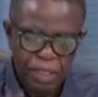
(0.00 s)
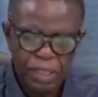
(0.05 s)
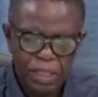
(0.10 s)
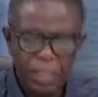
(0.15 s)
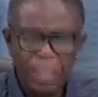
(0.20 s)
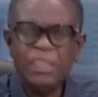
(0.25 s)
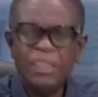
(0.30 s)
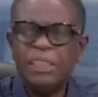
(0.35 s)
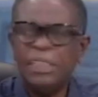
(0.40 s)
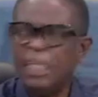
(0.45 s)

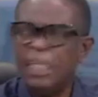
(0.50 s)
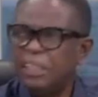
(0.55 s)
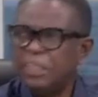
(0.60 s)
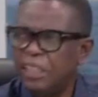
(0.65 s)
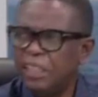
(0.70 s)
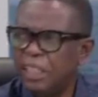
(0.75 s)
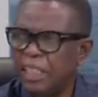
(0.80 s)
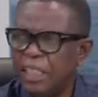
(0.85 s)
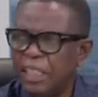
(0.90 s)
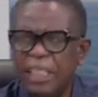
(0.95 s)
this
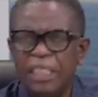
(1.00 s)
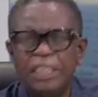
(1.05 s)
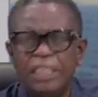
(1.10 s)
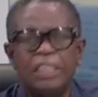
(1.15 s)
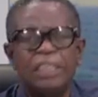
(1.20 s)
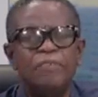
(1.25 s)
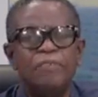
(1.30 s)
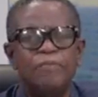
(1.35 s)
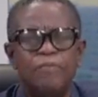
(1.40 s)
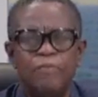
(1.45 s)
country
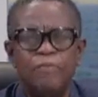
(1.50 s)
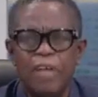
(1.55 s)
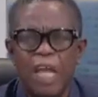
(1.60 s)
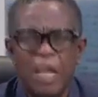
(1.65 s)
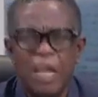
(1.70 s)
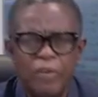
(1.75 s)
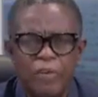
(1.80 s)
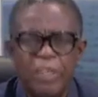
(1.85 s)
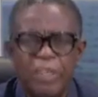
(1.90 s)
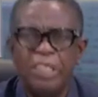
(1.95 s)
is in
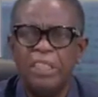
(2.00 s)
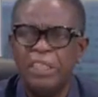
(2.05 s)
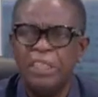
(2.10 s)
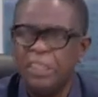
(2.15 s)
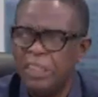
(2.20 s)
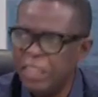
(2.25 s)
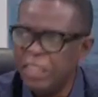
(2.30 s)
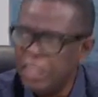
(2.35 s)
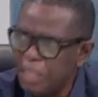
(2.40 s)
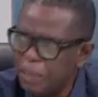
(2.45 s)
very
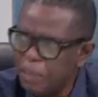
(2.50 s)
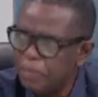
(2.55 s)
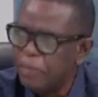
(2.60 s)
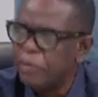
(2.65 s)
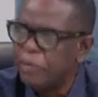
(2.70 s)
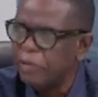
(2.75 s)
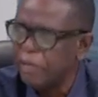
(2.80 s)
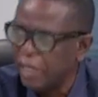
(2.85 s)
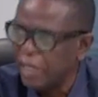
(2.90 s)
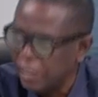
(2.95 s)
deep
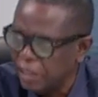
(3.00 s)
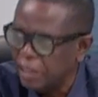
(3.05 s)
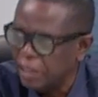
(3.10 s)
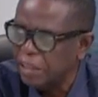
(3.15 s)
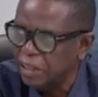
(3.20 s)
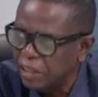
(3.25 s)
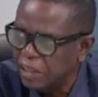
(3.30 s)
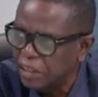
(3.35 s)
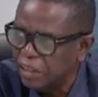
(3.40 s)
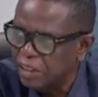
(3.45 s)

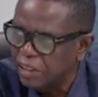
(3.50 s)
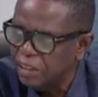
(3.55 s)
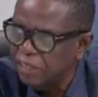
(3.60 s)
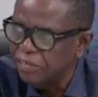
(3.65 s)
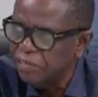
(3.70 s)
crisis.